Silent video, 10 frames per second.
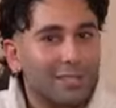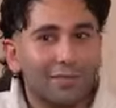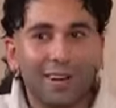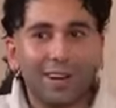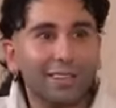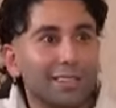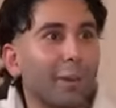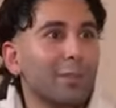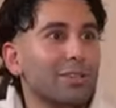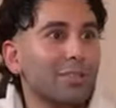was fun,
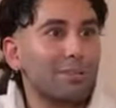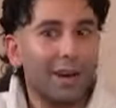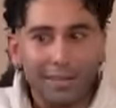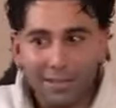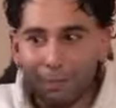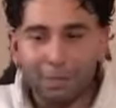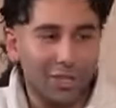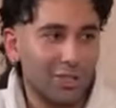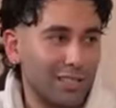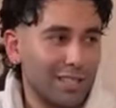coming to the party, the
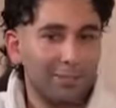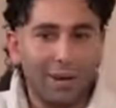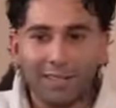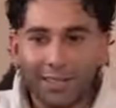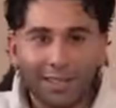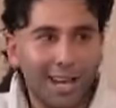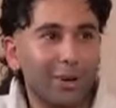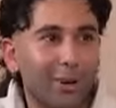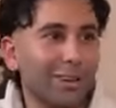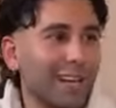pictures of the party, the
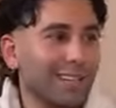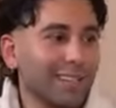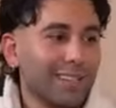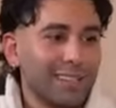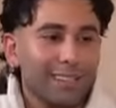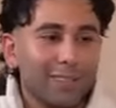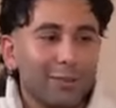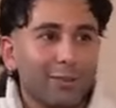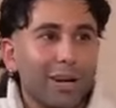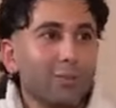decor, like,
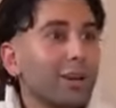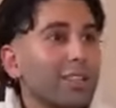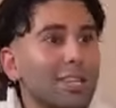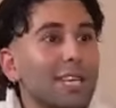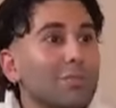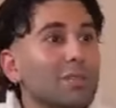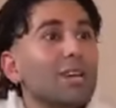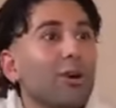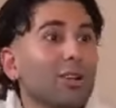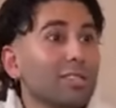and what a theme,
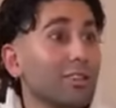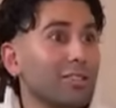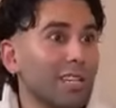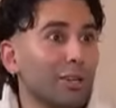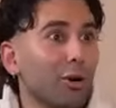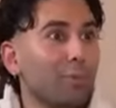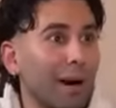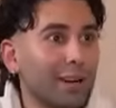the alter wow, ego wow.